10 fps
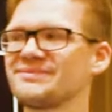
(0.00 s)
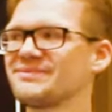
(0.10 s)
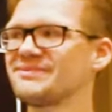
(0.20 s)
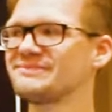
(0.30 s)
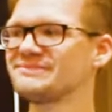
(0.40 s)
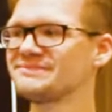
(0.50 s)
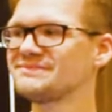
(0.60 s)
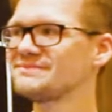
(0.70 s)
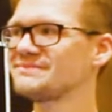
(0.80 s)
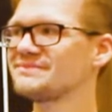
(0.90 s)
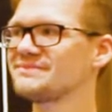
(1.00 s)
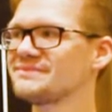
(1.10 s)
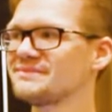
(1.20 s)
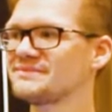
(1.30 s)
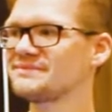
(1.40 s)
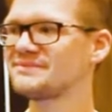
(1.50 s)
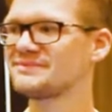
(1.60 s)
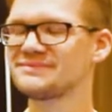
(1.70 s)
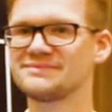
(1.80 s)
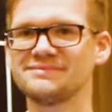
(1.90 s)

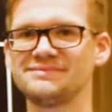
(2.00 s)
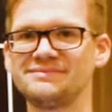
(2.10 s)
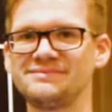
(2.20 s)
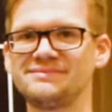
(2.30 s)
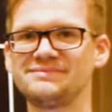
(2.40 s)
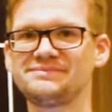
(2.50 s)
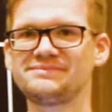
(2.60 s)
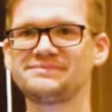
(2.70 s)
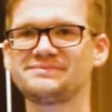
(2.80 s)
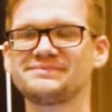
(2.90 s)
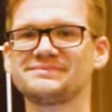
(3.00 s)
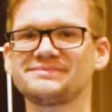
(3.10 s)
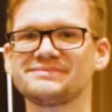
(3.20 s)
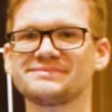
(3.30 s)
The person shown says nothing.